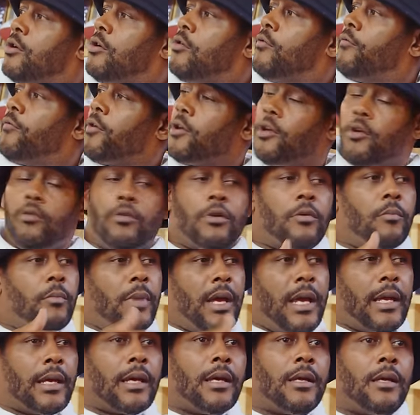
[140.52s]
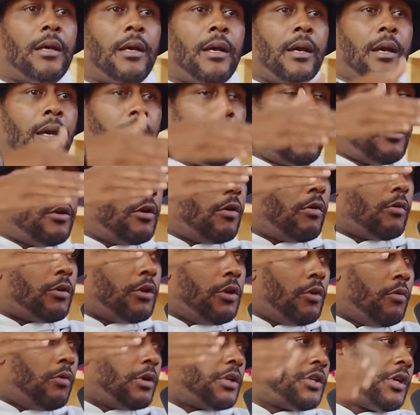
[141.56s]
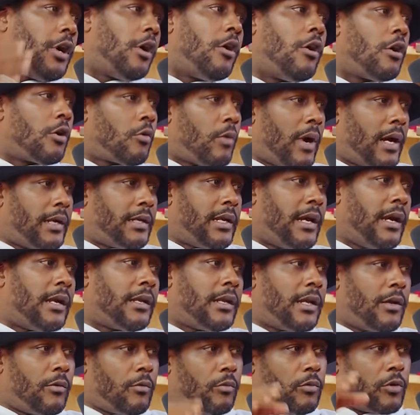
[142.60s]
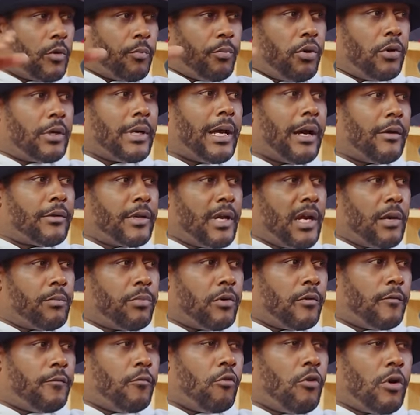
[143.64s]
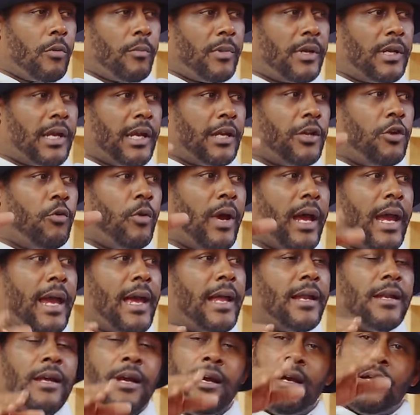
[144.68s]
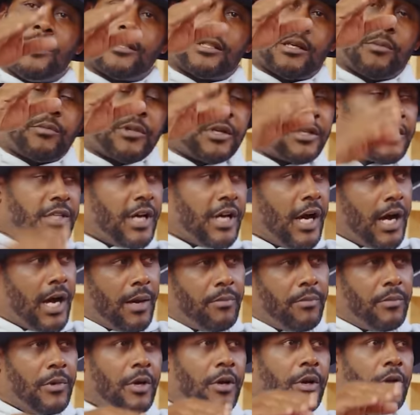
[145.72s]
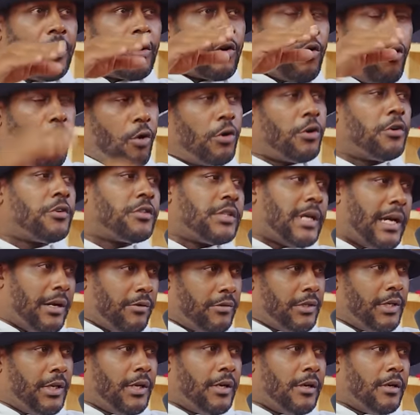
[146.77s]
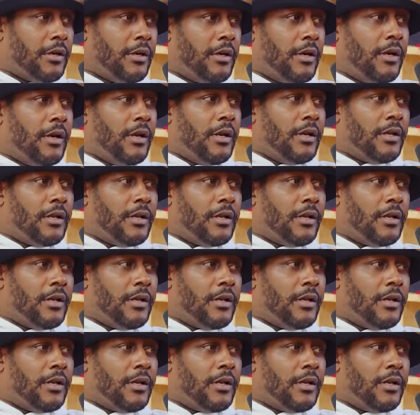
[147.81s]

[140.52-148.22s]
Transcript: So for you to make it, you know, you a dog right there, and then to put out there and perform, and then you had some of the top corners out there